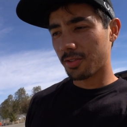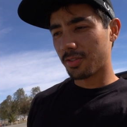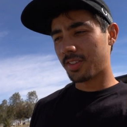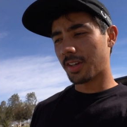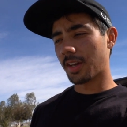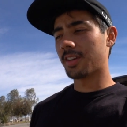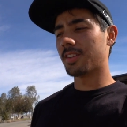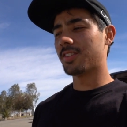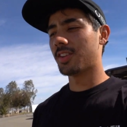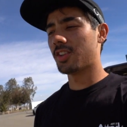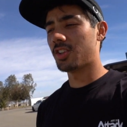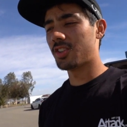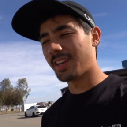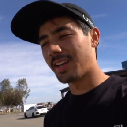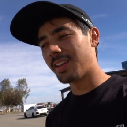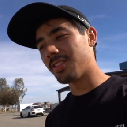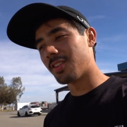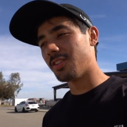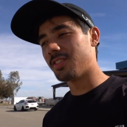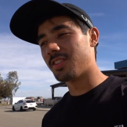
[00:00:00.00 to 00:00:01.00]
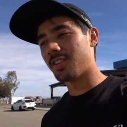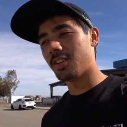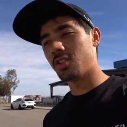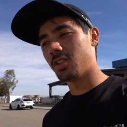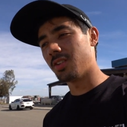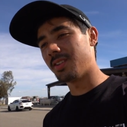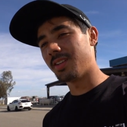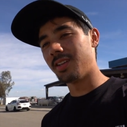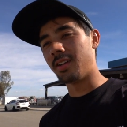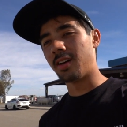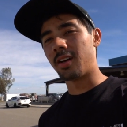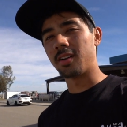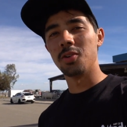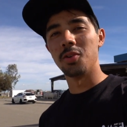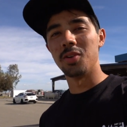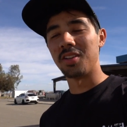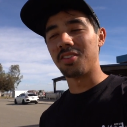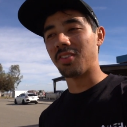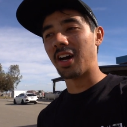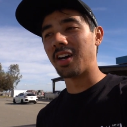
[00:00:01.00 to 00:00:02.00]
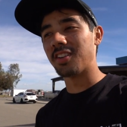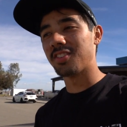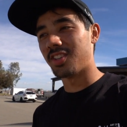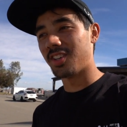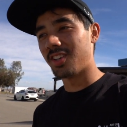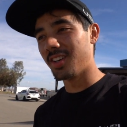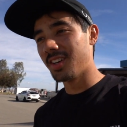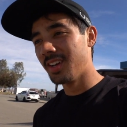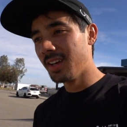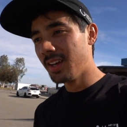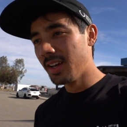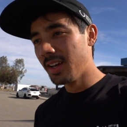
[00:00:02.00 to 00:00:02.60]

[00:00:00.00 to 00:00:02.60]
second session and third session did not go any faster.